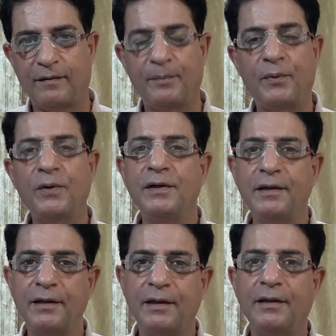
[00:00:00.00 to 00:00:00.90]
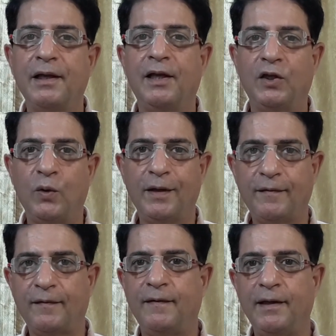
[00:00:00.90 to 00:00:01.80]
important, and you can
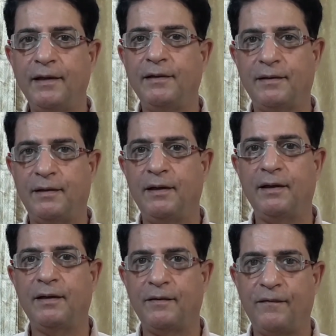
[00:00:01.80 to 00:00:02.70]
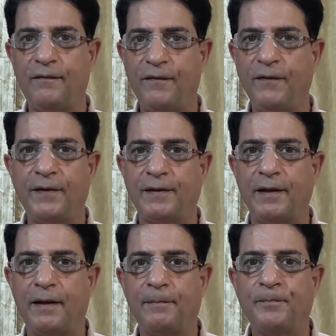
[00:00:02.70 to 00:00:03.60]
see it here
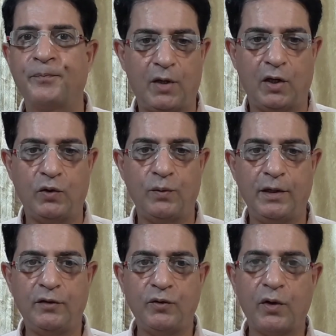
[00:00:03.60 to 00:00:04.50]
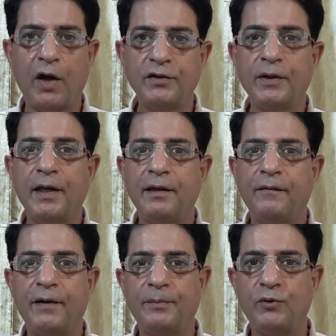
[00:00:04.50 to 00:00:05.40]
vividly. You need to conjugate the
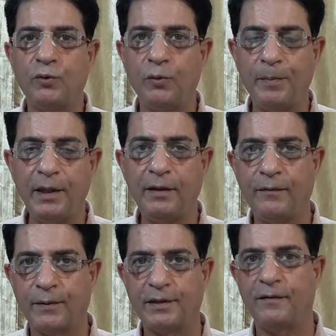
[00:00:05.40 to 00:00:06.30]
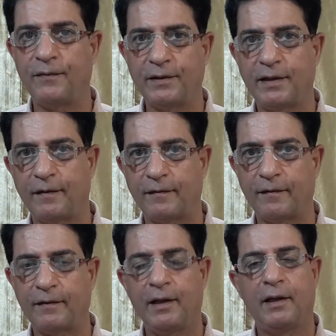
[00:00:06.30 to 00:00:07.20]
verb to be for different
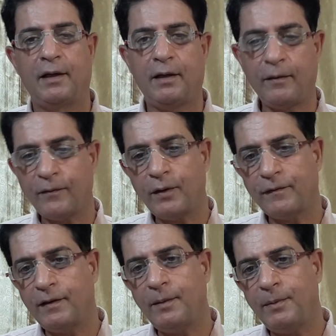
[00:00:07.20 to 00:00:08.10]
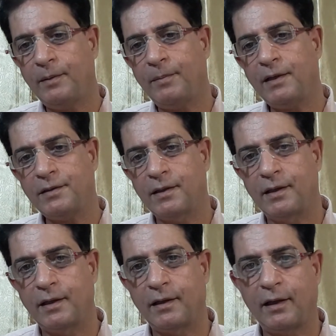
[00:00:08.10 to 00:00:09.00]
tenses. Of course, let me mention
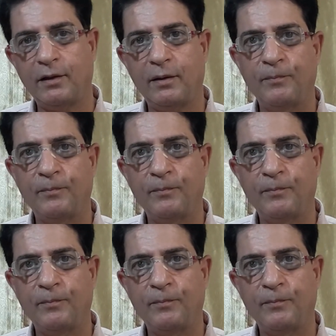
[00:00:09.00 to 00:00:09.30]
here that